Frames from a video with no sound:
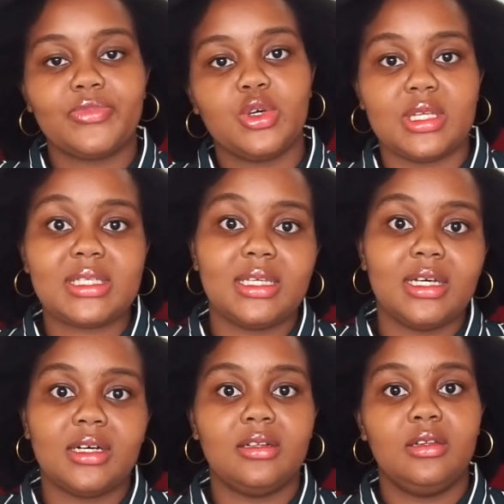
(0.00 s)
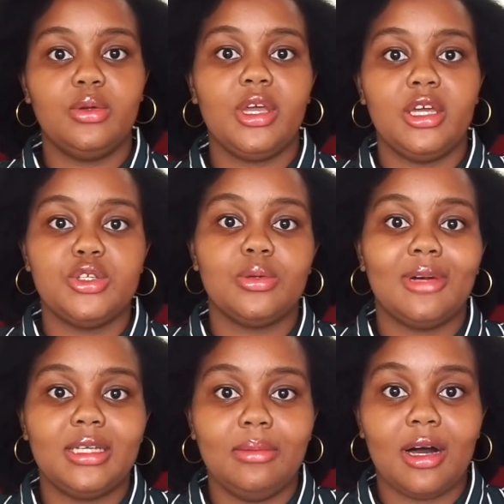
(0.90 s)
consider looking into
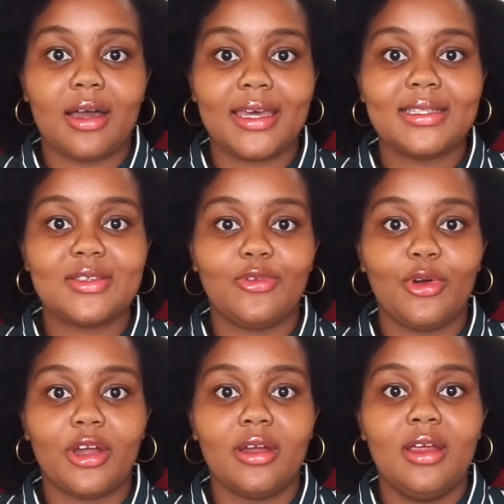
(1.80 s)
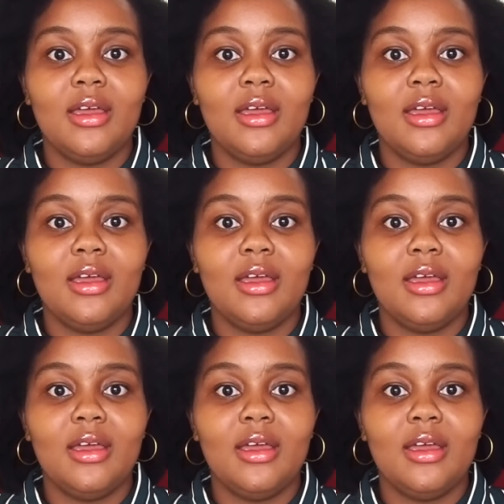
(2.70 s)
money markets for